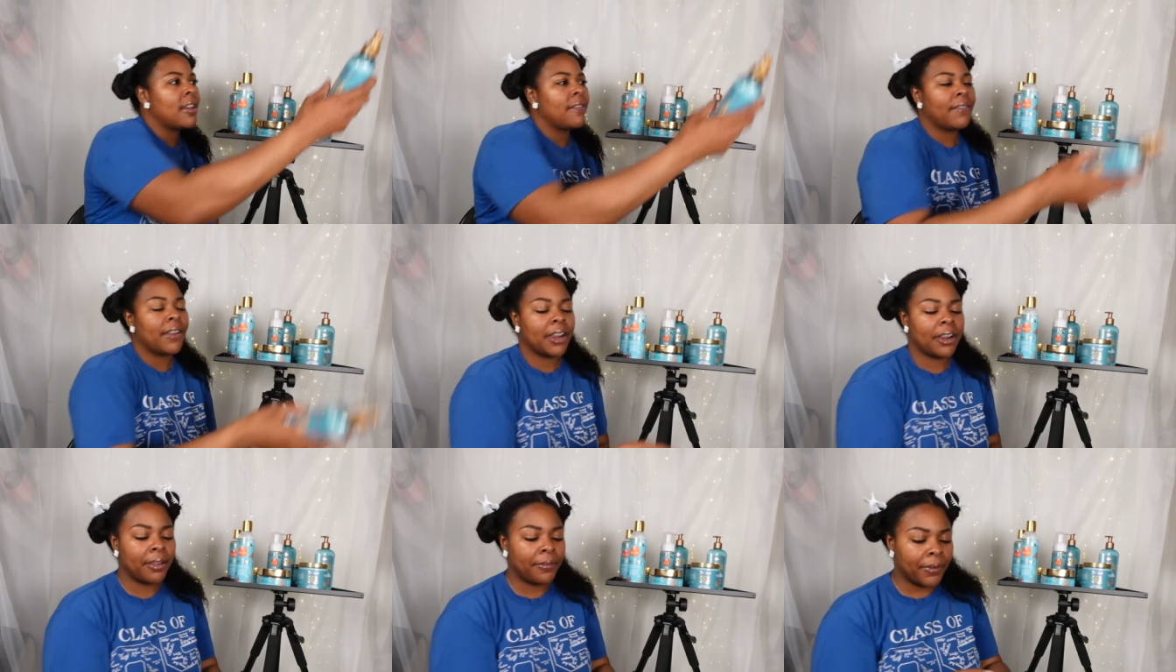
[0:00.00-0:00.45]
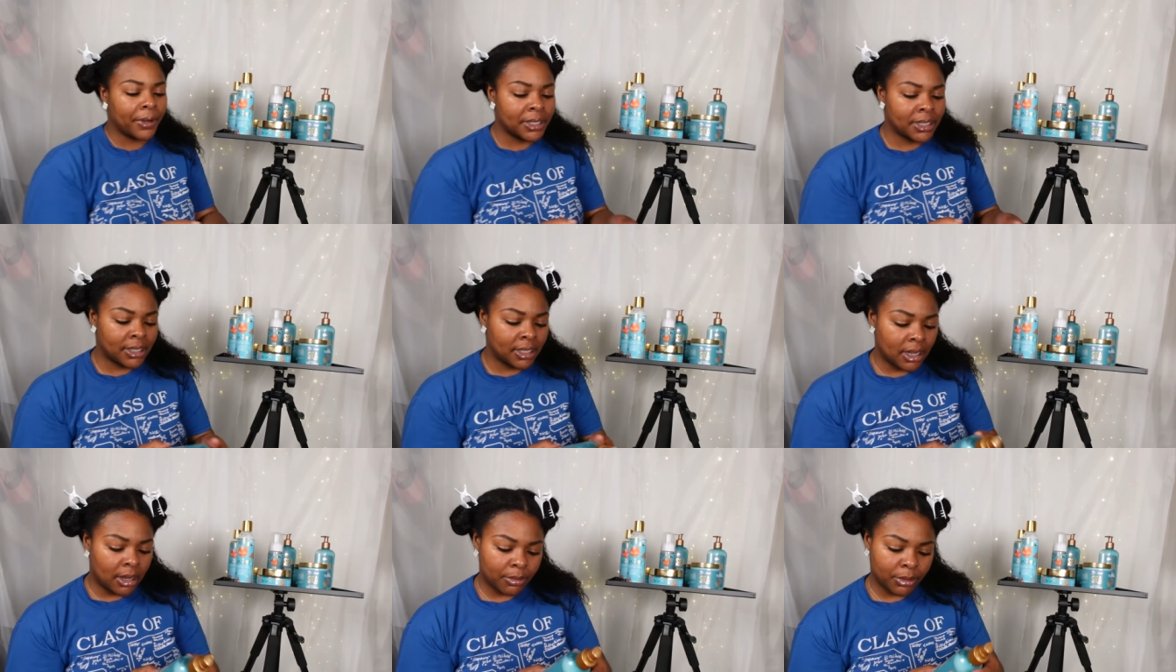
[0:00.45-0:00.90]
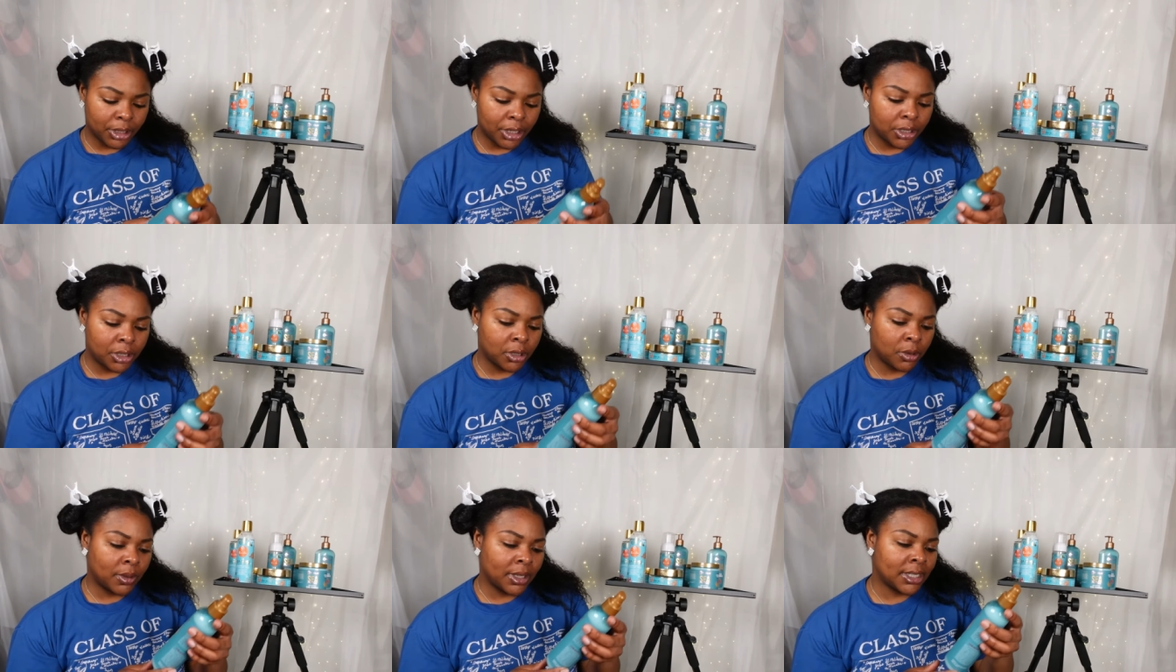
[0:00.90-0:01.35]
Very first thing I'm going
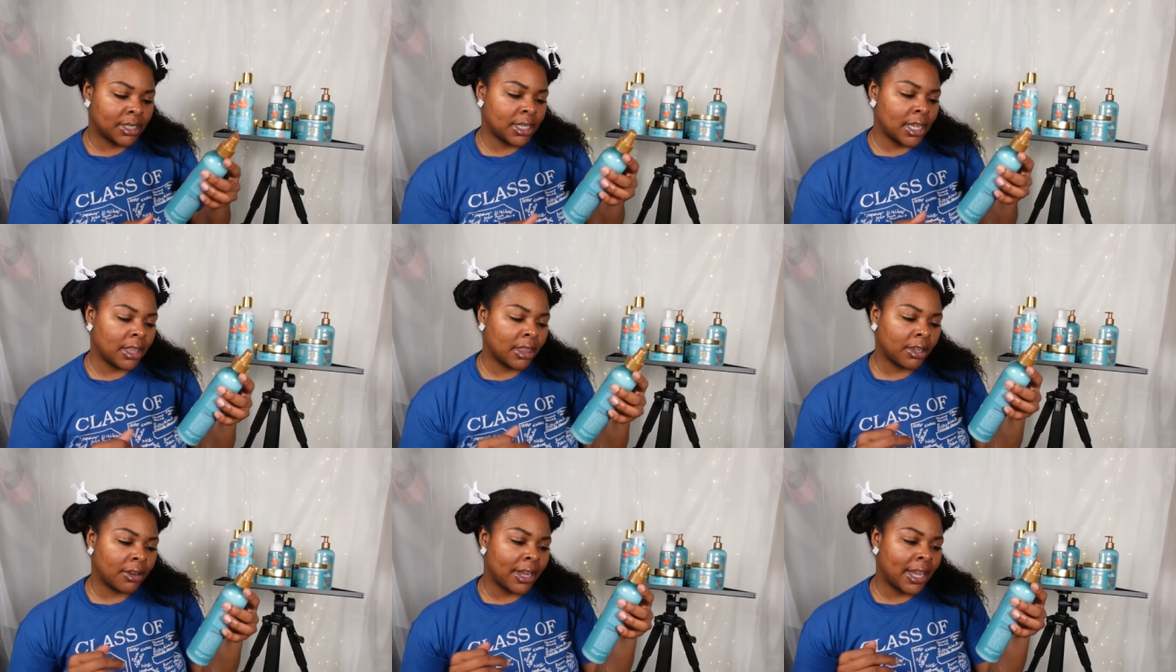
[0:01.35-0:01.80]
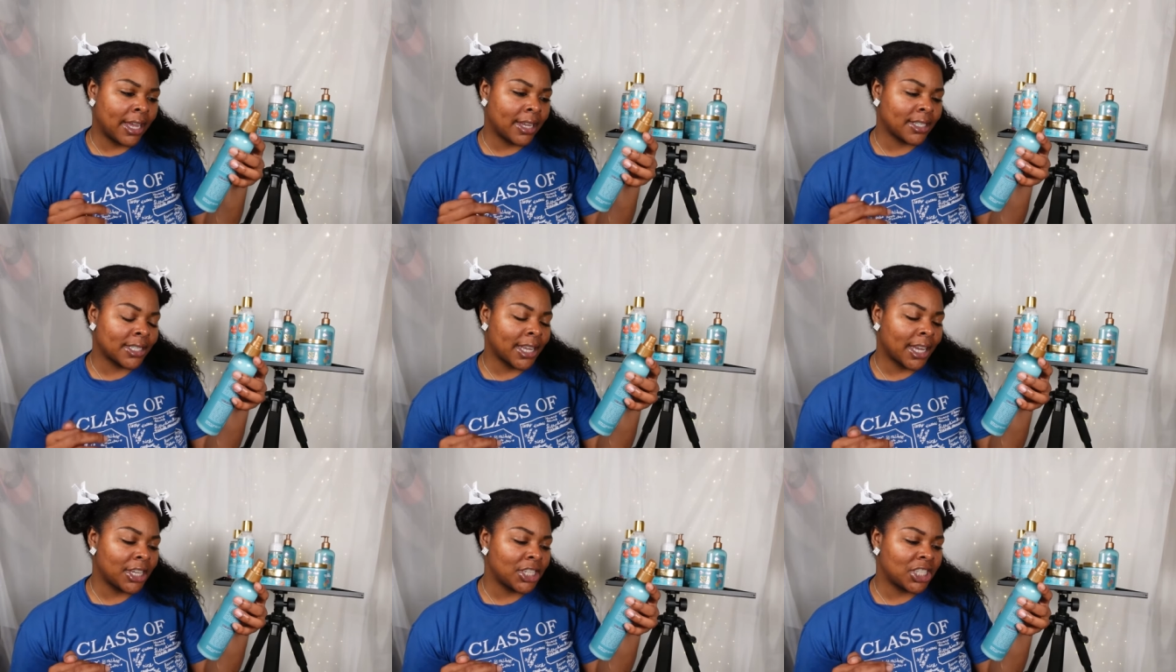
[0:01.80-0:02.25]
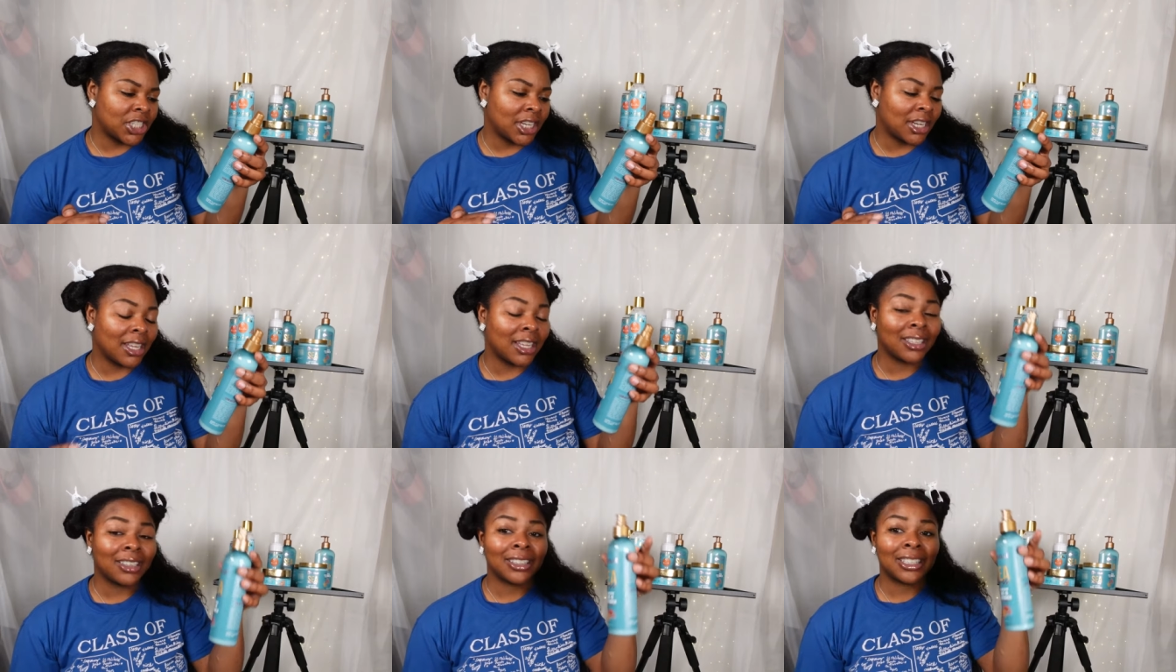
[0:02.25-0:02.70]
to do is take their
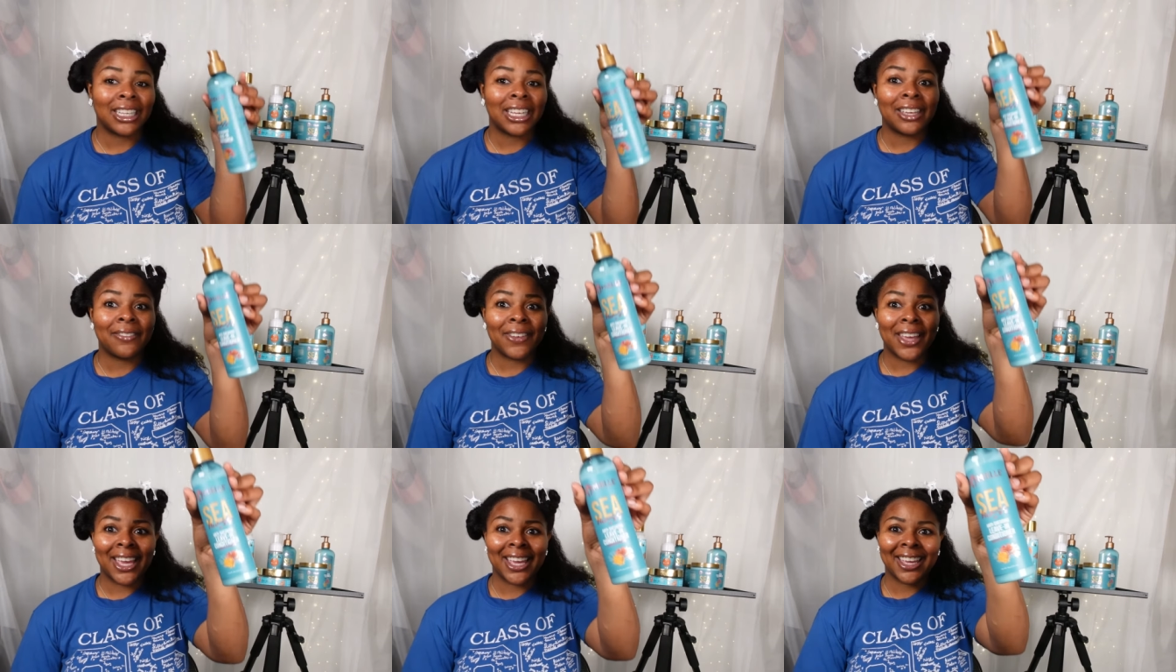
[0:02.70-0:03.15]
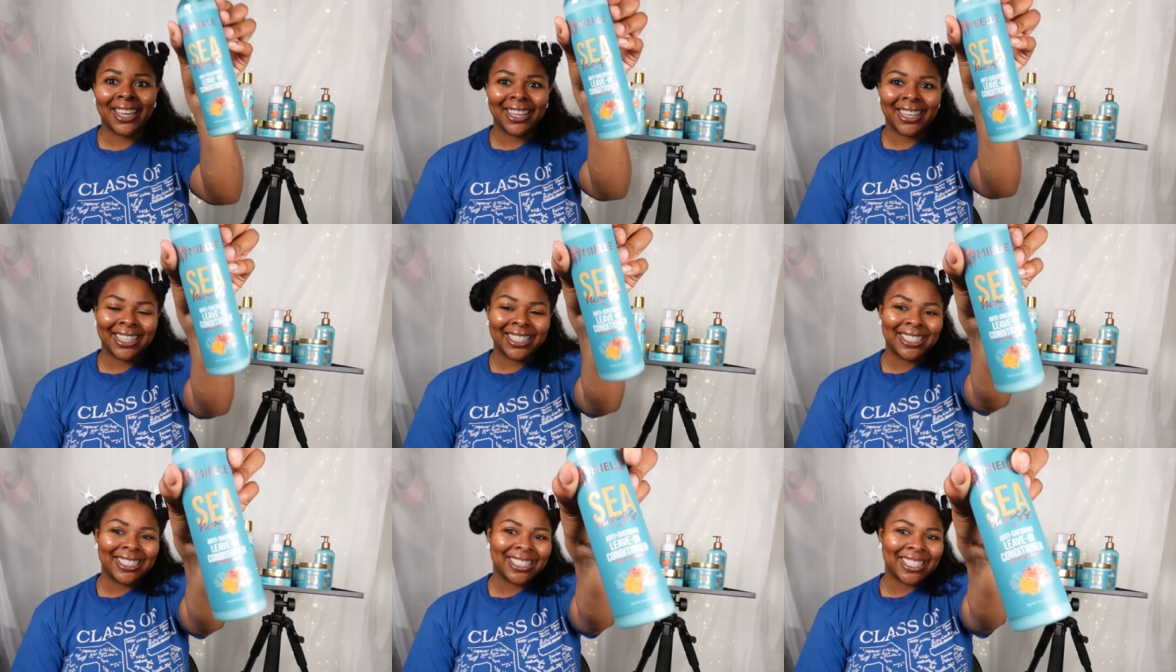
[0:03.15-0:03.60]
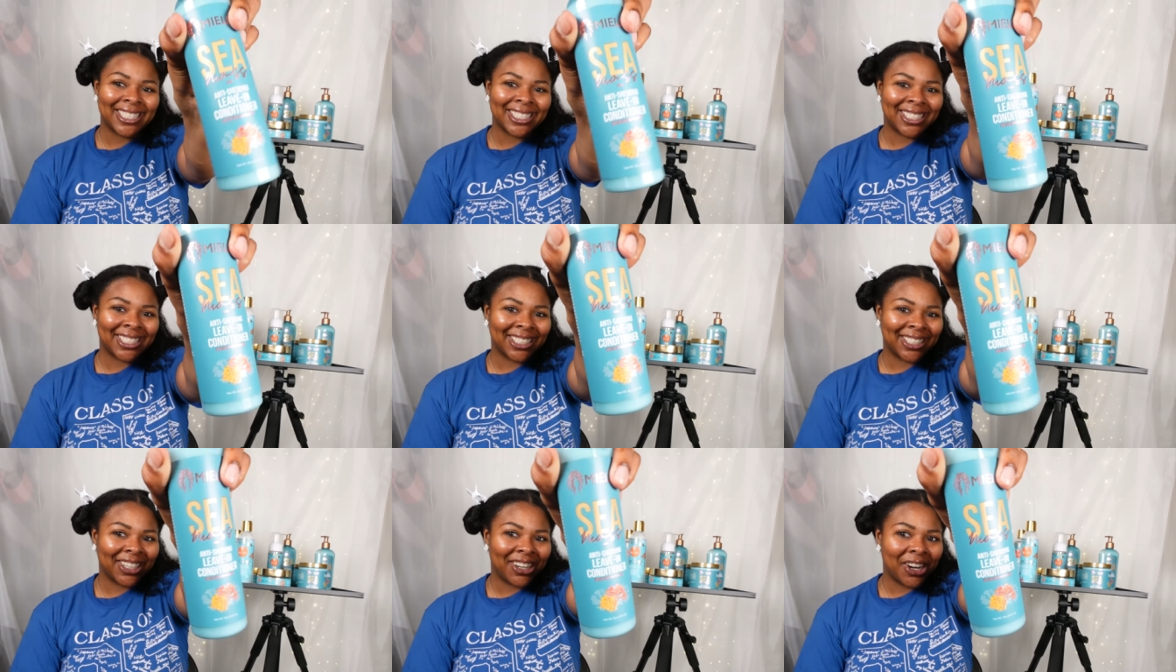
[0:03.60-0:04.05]
anti-shedding leave-in
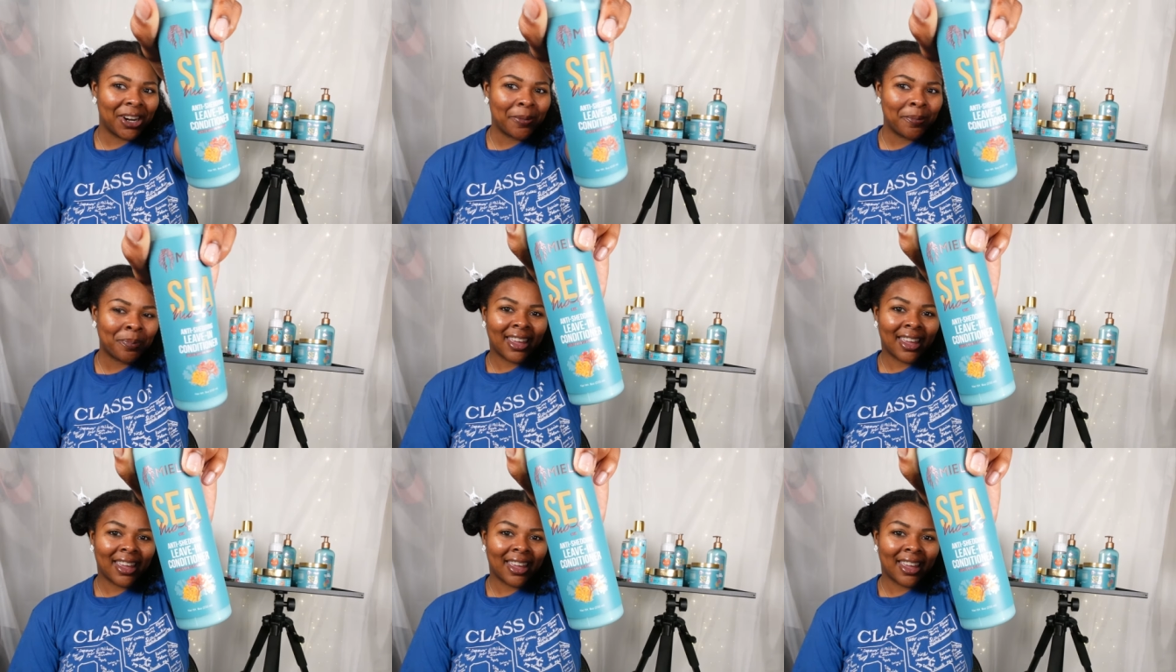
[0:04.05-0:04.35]
conditioner